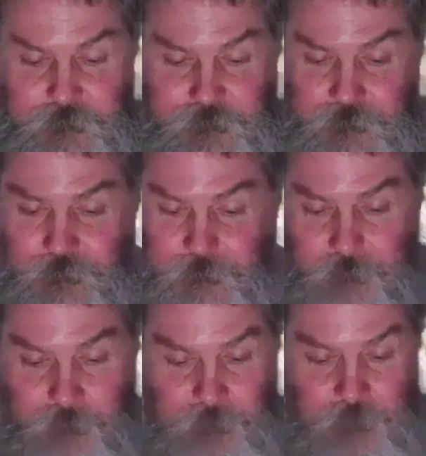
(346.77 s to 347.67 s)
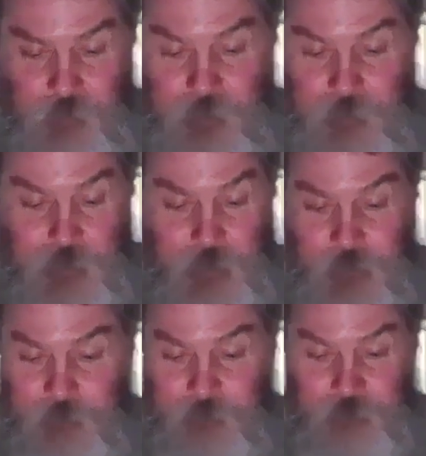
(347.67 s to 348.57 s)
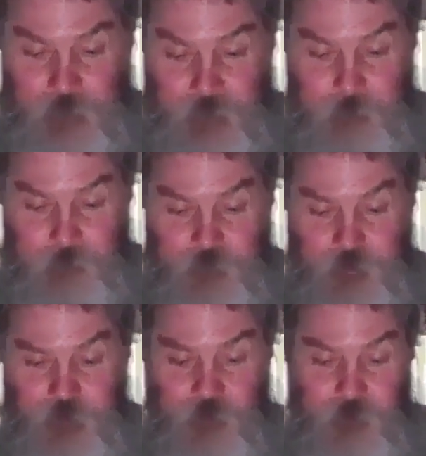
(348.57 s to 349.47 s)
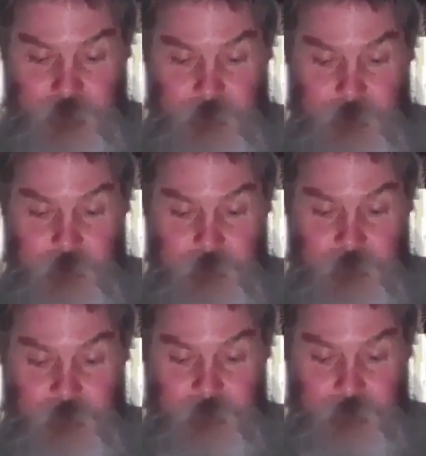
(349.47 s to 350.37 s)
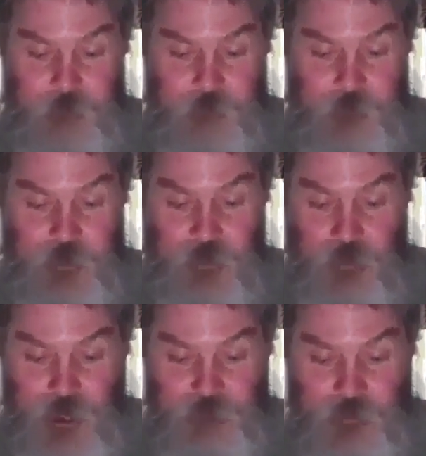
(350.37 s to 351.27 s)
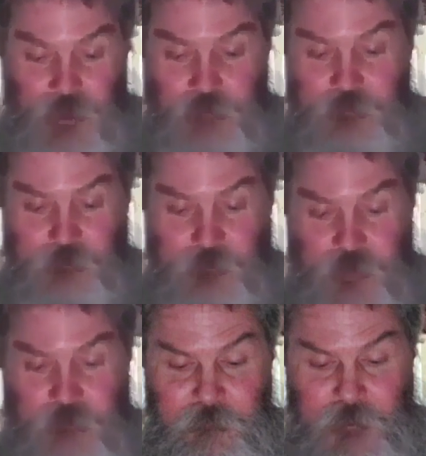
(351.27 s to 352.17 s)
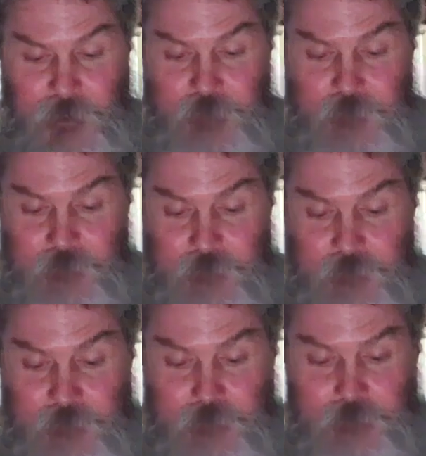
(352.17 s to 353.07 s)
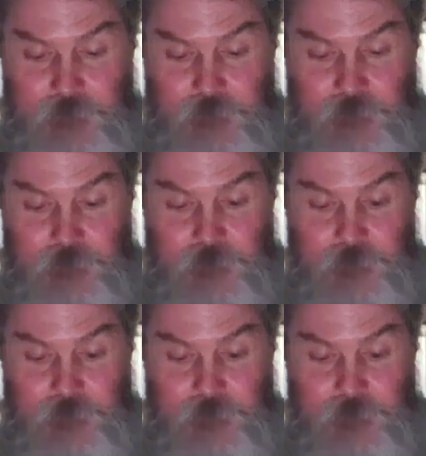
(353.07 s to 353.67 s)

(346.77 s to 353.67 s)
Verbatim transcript: of refinement. And, and so, you know, I've gone through the fire of refinement.